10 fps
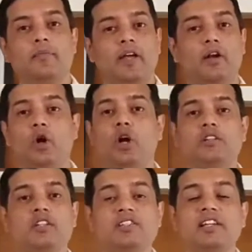Amen.
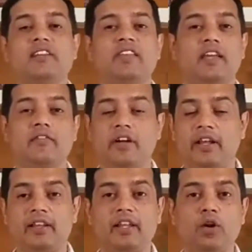Not just living every
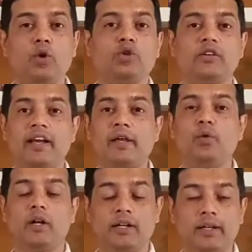day and then going to die
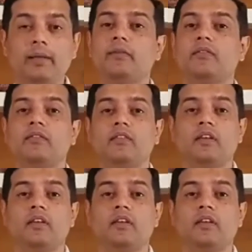one day,